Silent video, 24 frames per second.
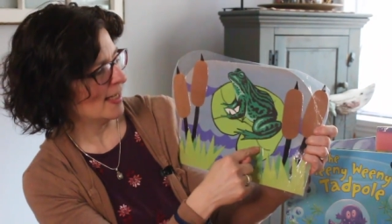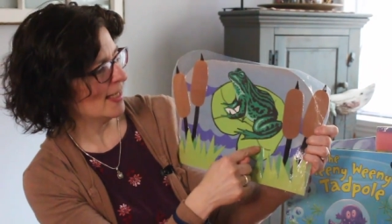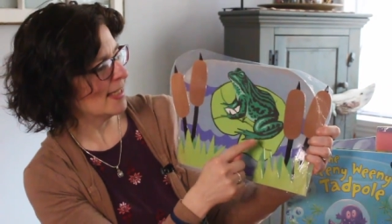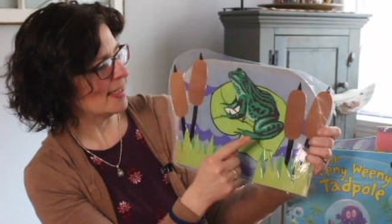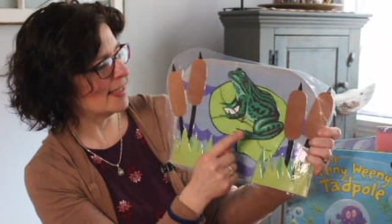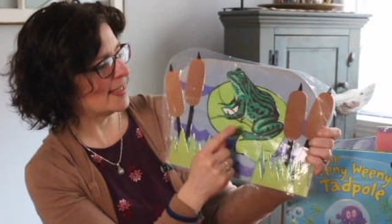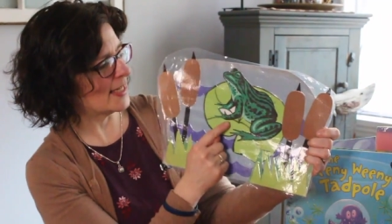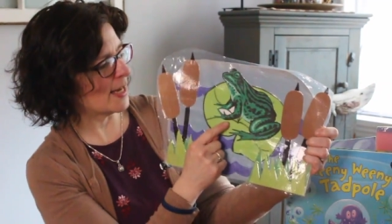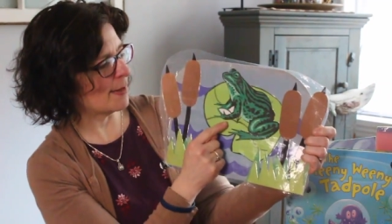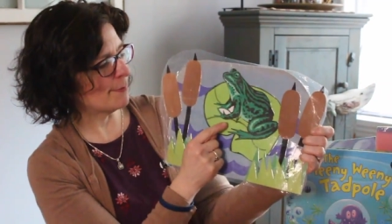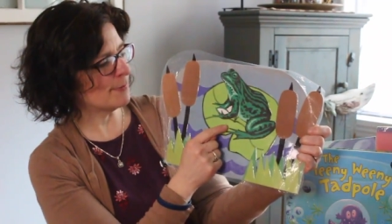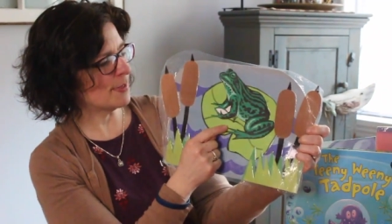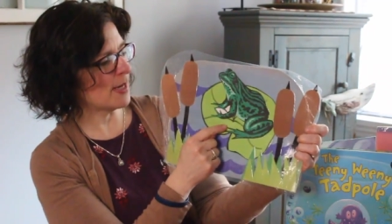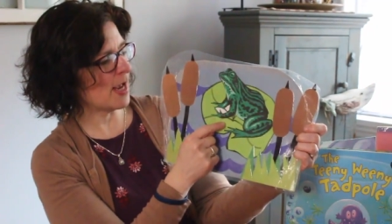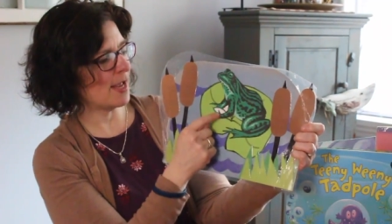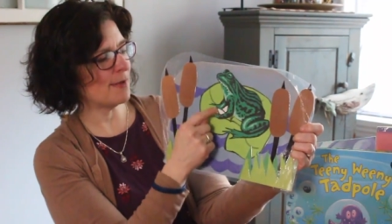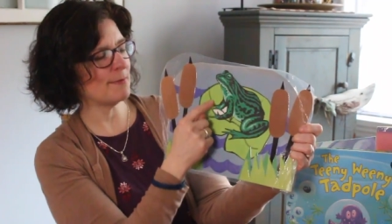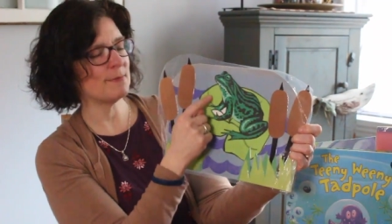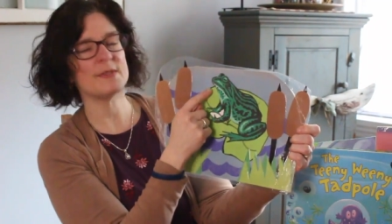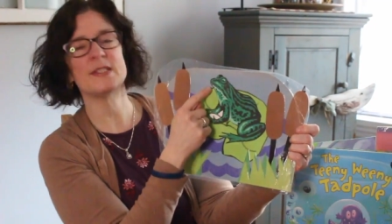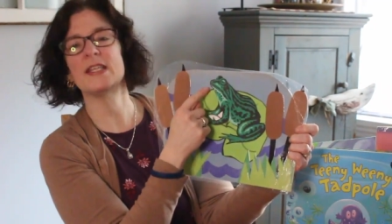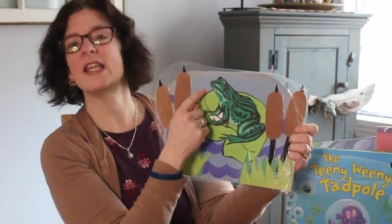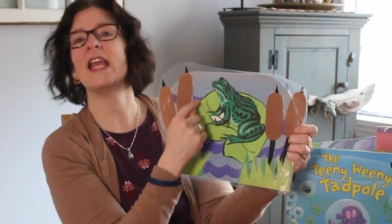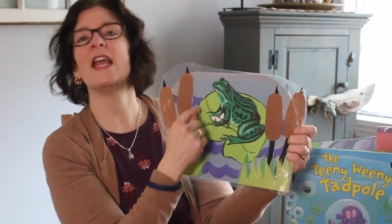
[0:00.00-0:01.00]

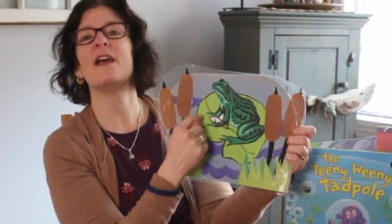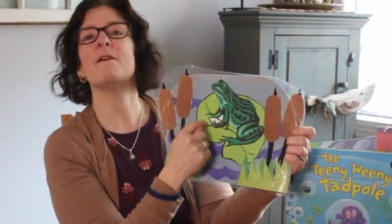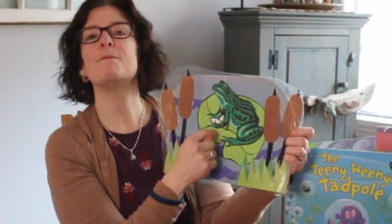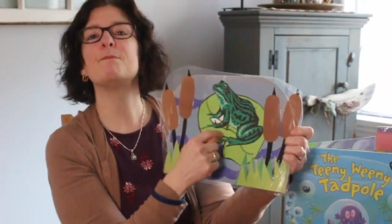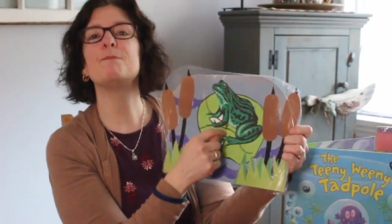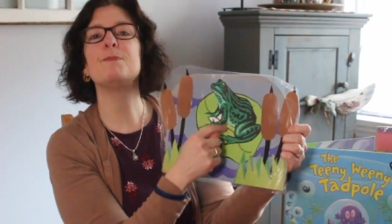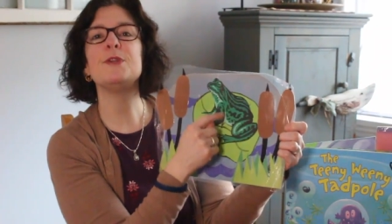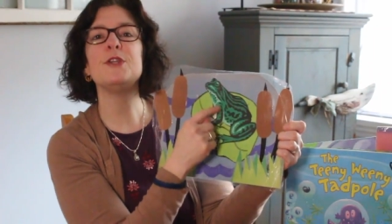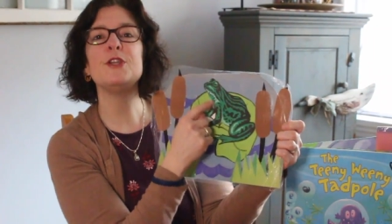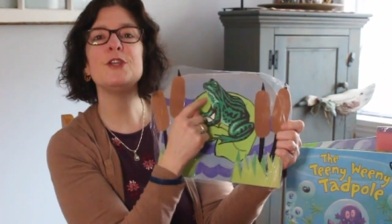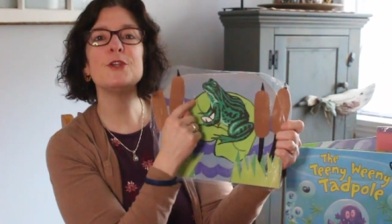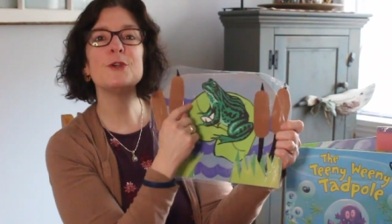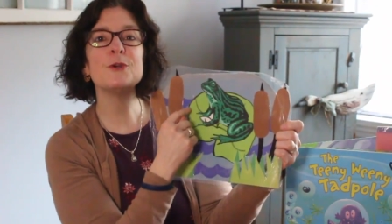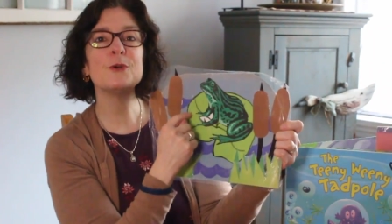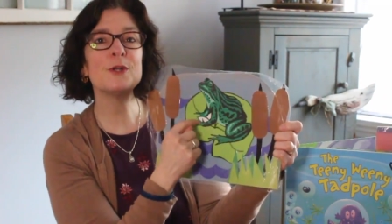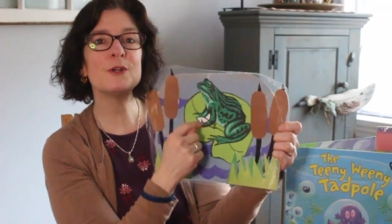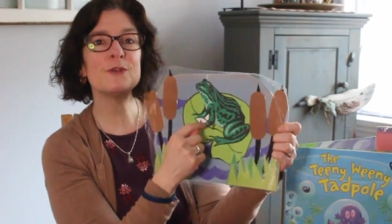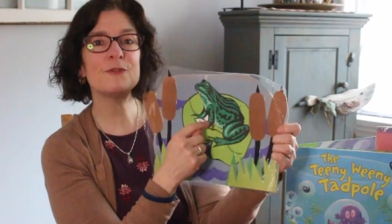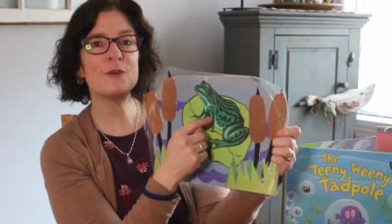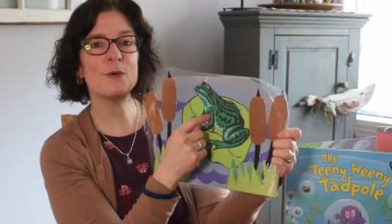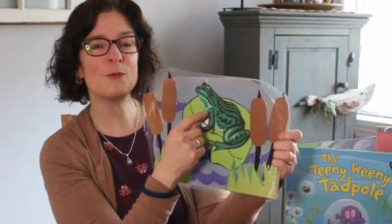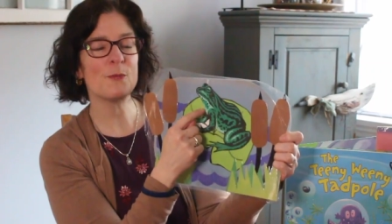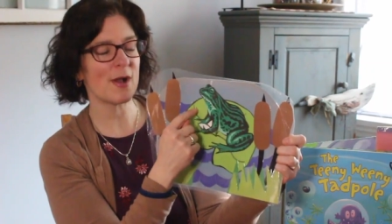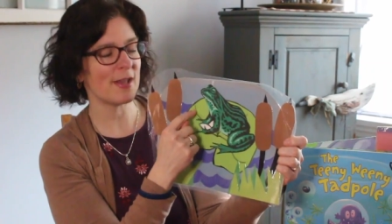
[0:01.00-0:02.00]
Sometimes they have
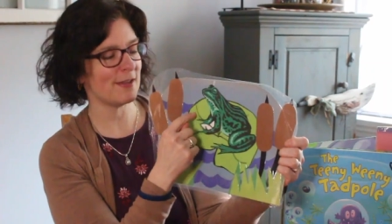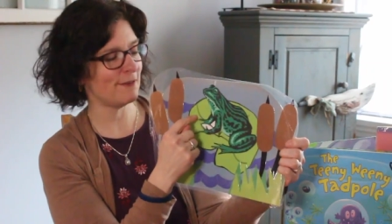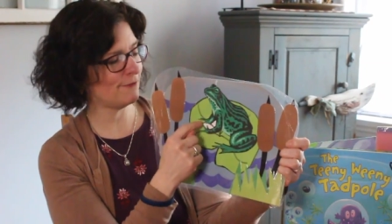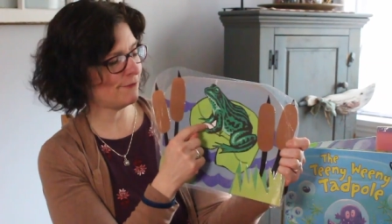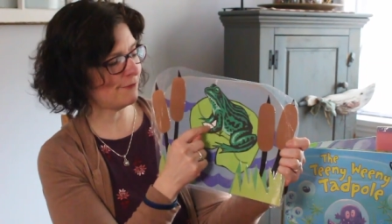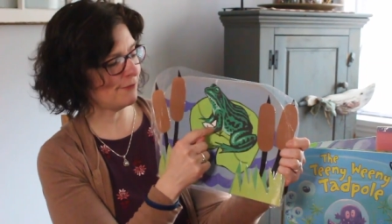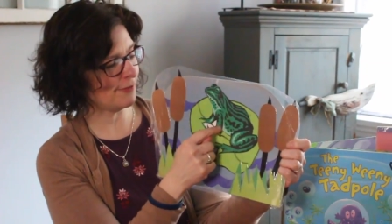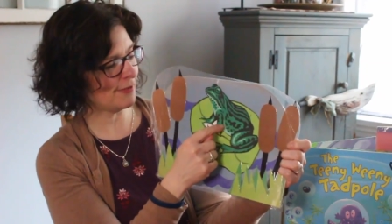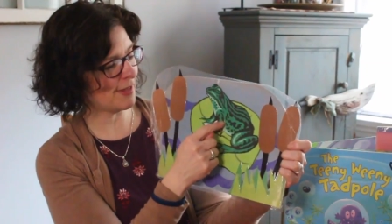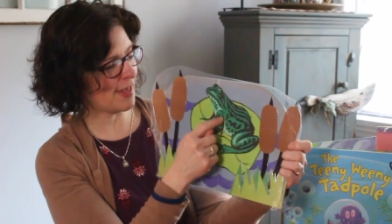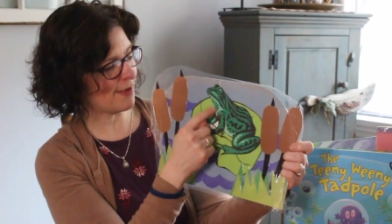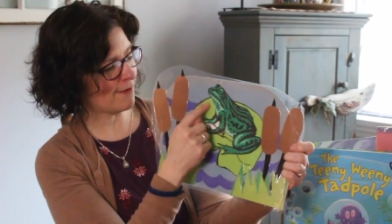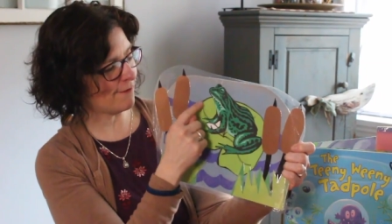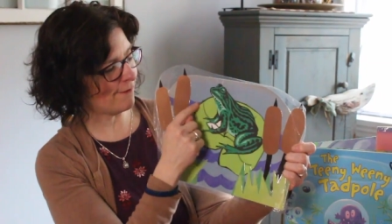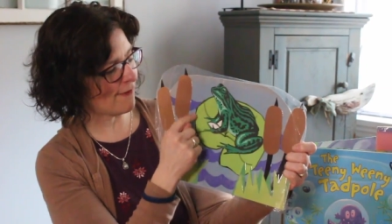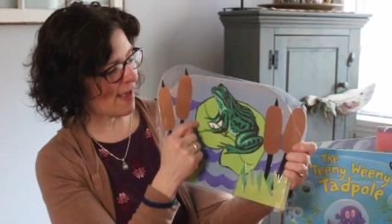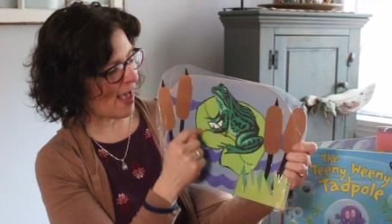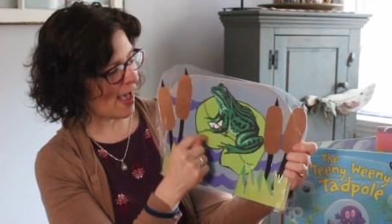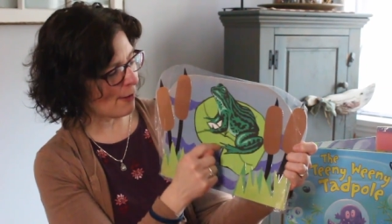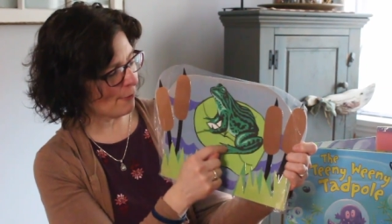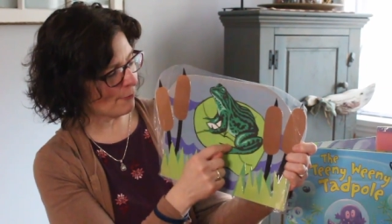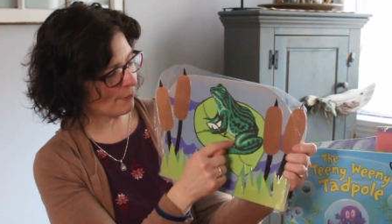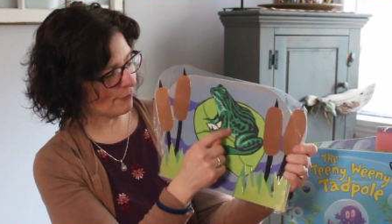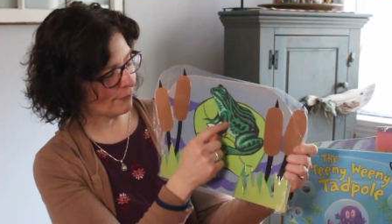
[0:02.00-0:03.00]
beautiful white flip,
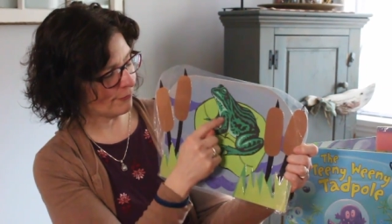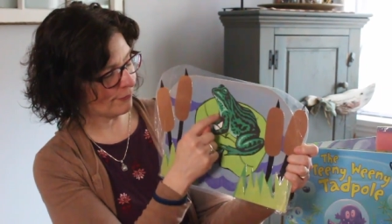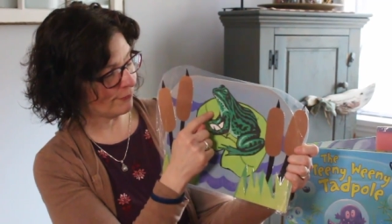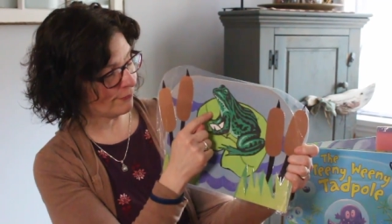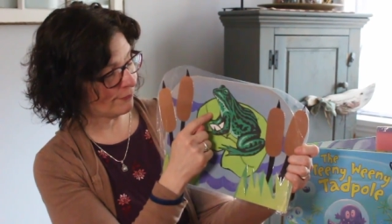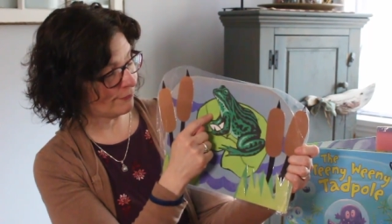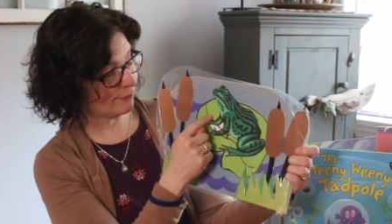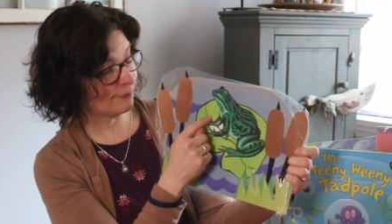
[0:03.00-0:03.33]
flowers.